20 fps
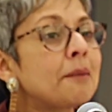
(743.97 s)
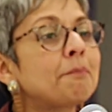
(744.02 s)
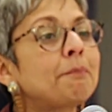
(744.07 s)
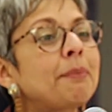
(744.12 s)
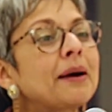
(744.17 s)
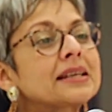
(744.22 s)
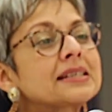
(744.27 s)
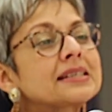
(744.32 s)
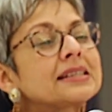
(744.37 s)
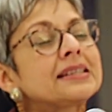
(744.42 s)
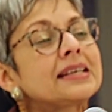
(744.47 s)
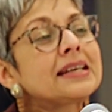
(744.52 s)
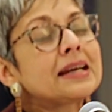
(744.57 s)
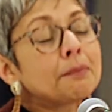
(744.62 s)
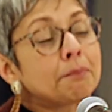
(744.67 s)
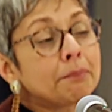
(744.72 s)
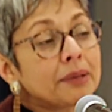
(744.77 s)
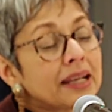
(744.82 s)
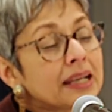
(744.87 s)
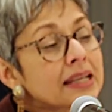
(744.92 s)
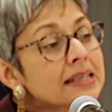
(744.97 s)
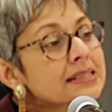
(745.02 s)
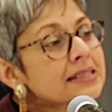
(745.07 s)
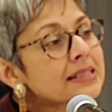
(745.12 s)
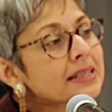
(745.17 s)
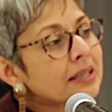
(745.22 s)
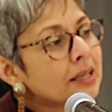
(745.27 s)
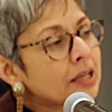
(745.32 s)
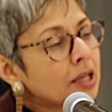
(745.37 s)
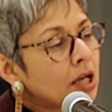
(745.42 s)
But the
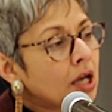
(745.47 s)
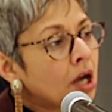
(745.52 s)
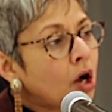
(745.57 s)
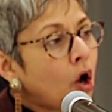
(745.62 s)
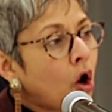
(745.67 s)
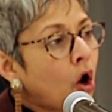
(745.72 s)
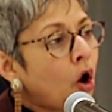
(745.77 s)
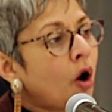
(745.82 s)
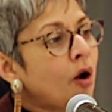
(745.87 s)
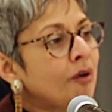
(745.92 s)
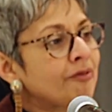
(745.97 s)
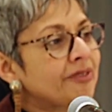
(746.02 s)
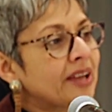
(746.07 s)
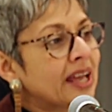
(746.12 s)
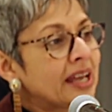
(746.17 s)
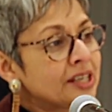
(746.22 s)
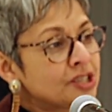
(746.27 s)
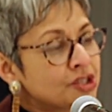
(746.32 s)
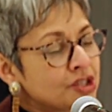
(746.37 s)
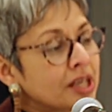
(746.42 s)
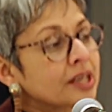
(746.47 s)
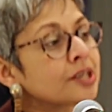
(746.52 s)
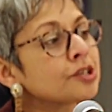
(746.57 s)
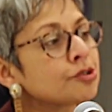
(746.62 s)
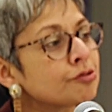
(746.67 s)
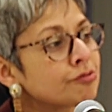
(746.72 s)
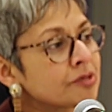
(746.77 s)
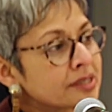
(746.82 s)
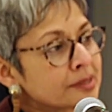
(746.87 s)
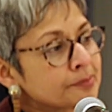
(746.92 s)
ability of a
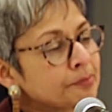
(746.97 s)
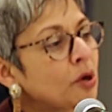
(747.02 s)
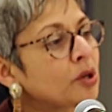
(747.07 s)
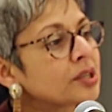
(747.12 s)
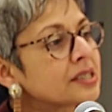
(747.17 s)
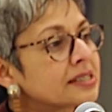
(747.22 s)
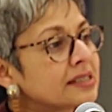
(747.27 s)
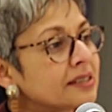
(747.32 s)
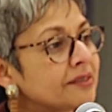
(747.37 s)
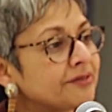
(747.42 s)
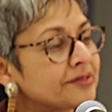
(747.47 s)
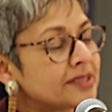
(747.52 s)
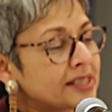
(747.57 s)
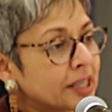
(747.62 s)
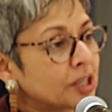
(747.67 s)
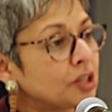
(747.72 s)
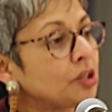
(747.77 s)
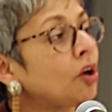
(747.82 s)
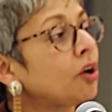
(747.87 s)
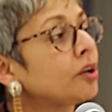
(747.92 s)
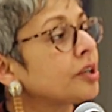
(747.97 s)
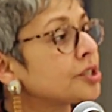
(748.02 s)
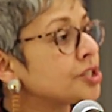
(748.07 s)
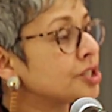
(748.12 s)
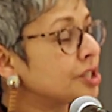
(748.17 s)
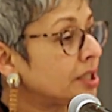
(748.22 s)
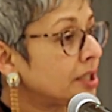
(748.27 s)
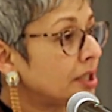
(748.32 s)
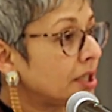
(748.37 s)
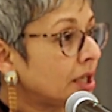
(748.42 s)
gender-responsive
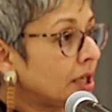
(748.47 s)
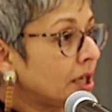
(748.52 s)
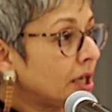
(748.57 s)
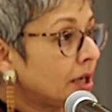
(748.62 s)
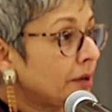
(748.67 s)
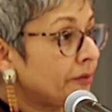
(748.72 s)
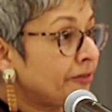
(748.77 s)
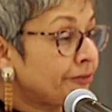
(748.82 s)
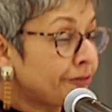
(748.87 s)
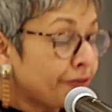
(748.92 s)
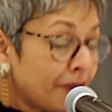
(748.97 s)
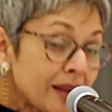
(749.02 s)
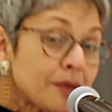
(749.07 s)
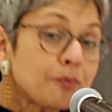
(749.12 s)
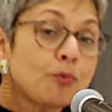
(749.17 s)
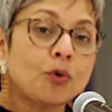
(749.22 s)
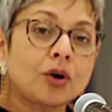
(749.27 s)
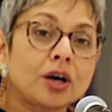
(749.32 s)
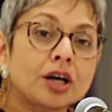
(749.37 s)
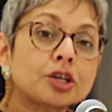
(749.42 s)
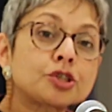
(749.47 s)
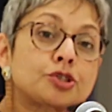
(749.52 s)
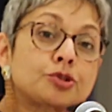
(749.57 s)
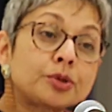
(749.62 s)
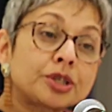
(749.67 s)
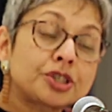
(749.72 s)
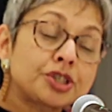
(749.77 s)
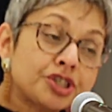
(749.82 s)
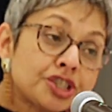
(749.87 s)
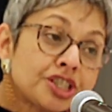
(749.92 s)
technology framework
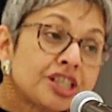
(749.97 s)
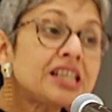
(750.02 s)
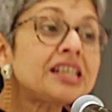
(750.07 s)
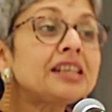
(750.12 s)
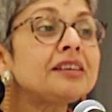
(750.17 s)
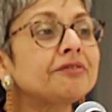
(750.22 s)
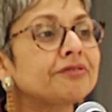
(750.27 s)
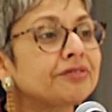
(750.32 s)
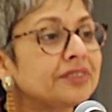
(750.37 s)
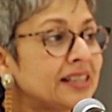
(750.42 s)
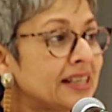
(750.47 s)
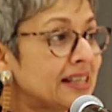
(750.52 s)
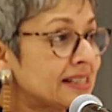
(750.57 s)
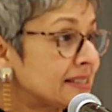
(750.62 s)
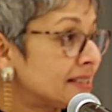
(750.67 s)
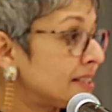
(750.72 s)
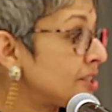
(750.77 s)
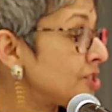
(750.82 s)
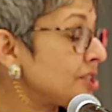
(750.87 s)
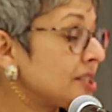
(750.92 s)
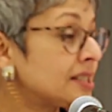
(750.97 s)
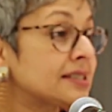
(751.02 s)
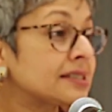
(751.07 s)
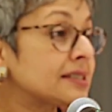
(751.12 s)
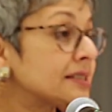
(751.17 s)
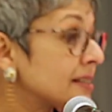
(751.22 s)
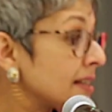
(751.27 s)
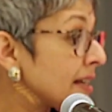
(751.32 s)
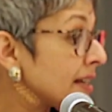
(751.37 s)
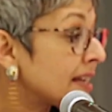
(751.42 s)
to achieve the
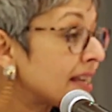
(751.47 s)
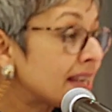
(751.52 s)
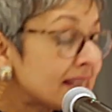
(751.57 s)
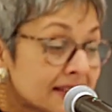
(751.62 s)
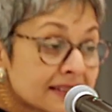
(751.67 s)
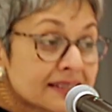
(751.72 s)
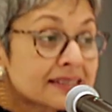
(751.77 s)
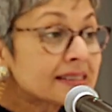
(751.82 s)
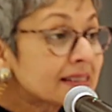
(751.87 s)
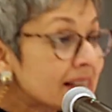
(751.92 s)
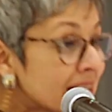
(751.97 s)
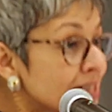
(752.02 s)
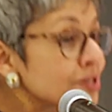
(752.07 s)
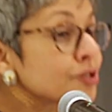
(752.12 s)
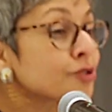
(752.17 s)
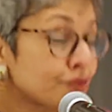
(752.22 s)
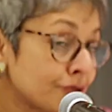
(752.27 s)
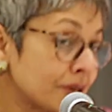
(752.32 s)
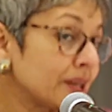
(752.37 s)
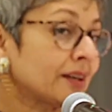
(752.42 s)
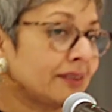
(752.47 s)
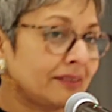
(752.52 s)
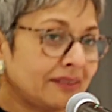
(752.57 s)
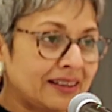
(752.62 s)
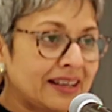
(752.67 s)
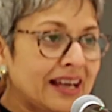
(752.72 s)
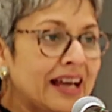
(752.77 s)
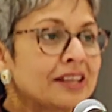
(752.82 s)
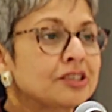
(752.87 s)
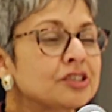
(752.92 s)
SDGs is real.
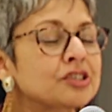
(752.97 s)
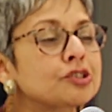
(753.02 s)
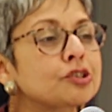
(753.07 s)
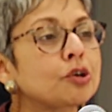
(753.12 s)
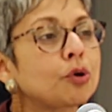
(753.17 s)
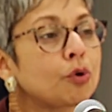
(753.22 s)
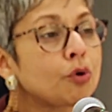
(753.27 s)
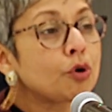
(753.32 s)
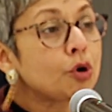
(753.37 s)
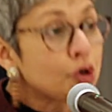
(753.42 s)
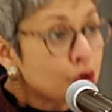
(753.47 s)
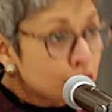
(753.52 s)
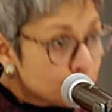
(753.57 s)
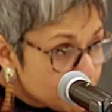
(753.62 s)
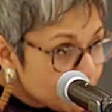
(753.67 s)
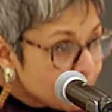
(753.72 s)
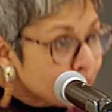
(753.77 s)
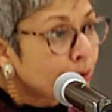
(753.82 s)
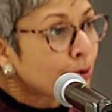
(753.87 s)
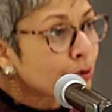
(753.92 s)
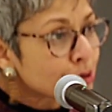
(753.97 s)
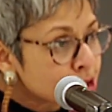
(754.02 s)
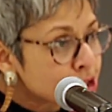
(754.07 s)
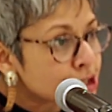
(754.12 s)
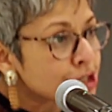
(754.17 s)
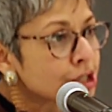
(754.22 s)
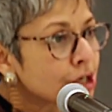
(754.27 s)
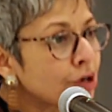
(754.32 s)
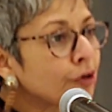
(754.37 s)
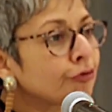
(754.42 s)
And so to
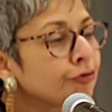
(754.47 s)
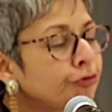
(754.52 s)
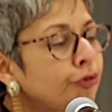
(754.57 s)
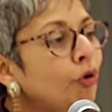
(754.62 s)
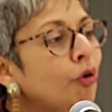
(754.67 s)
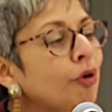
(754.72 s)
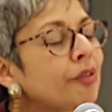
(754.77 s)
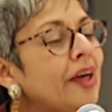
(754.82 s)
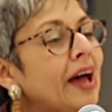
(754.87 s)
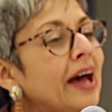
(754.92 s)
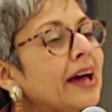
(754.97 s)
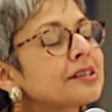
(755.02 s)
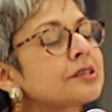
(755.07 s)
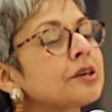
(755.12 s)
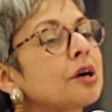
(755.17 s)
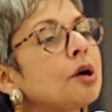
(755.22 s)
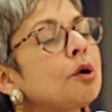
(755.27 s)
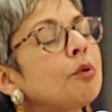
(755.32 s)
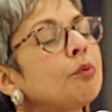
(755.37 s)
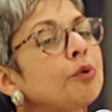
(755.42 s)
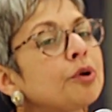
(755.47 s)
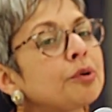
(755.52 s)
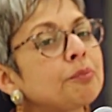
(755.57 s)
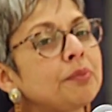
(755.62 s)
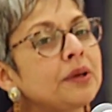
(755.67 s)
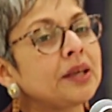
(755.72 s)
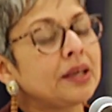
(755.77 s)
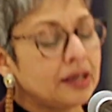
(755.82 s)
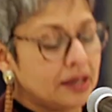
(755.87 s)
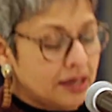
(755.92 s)
push for that would
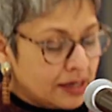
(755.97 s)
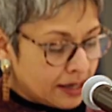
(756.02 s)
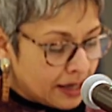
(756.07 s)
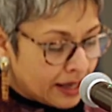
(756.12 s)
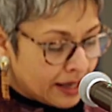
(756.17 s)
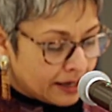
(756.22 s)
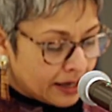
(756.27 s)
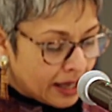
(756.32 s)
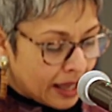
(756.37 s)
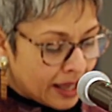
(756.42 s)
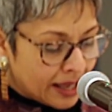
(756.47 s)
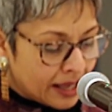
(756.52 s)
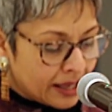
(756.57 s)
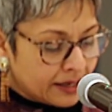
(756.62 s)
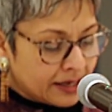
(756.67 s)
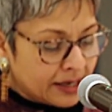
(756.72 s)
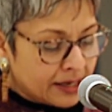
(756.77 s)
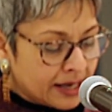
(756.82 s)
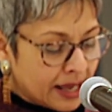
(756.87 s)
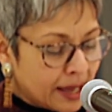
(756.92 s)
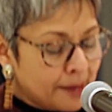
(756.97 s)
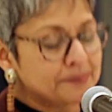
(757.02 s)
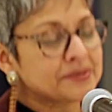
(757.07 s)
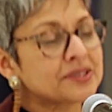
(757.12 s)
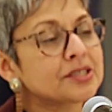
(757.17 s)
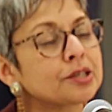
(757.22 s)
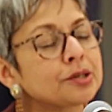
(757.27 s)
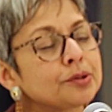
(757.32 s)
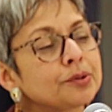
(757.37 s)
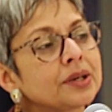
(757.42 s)
be an
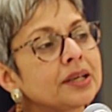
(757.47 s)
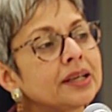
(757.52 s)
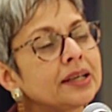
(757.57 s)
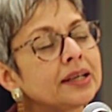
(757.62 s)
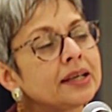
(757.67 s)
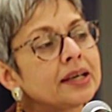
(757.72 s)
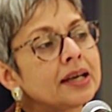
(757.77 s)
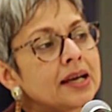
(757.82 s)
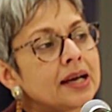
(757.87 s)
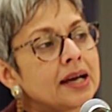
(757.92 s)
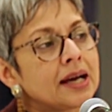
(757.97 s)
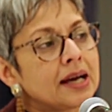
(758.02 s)
absolutely